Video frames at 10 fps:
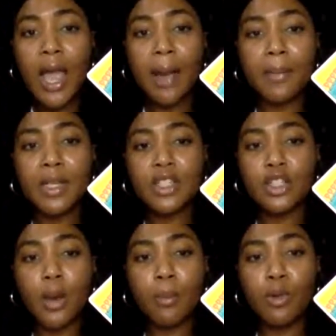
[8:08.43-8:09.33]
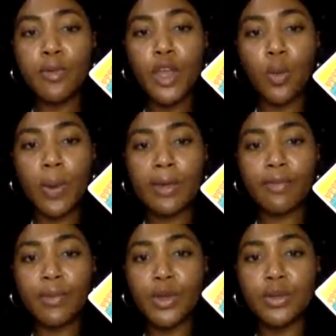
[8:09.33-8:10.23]
I'm going to start moving away
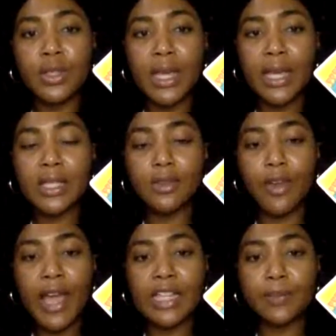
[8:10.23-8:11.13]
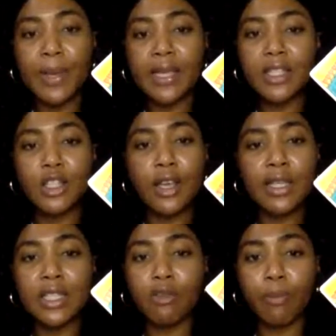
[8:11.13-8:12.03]
from those negative aspects,
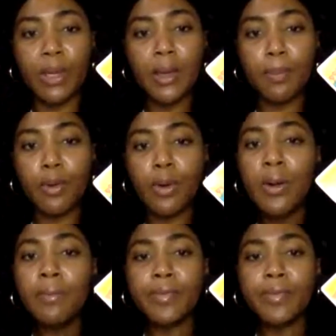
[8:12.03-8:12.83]
negative people,